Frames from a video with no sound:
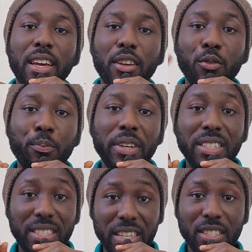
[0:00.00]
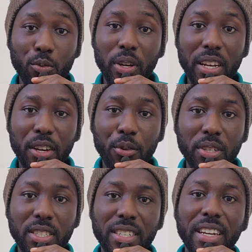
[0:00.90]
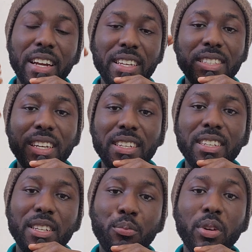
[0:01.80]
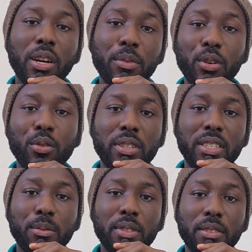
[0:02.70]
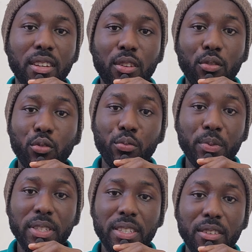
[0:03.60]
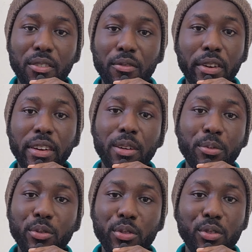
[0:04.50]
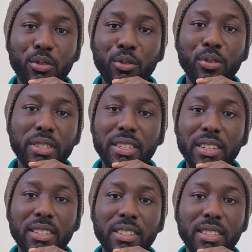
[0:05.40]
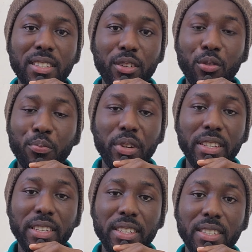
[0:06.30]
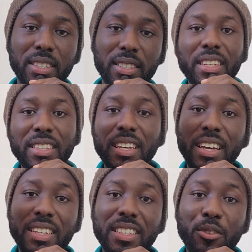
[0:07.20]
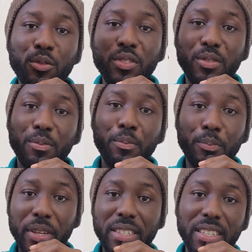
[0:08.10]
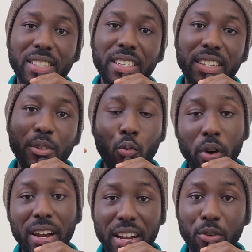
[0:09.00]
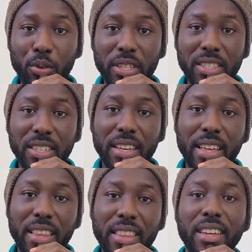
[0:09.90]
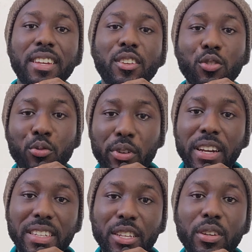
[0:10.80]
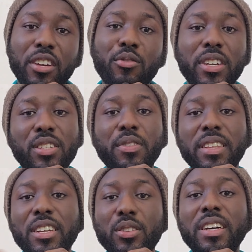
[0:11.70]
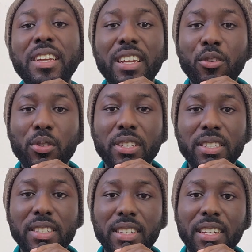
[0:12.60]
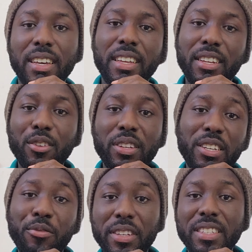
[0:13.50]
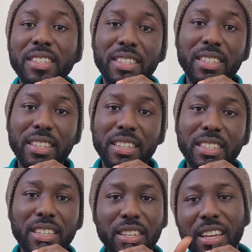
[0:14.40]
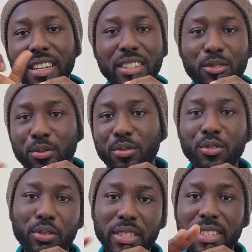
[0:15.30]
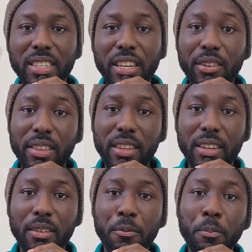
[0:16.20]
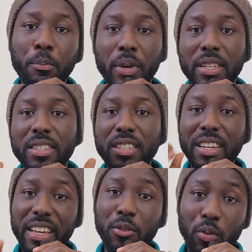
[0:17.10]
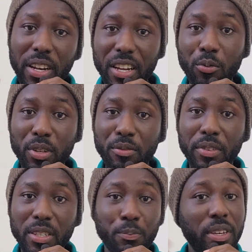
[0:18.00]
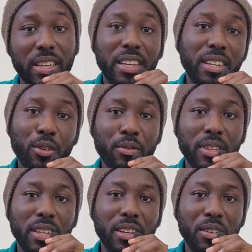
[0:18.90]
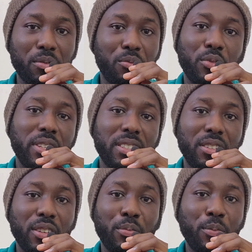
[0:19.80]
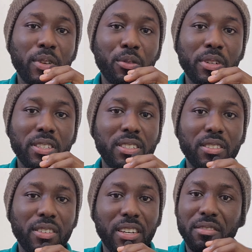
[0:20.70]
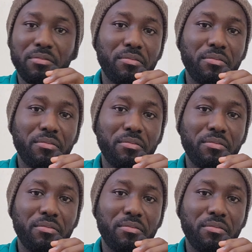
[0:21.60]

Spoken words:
you pick just one language, then understand the programming concepts, loops, variables, constants, operators. Just understand those basics in one language. Then you realize that you can transfer that to other languages. The only difference is syntax and a little nuances here and there. But learn one language first. Pick any of the ones, the popular ones. You can,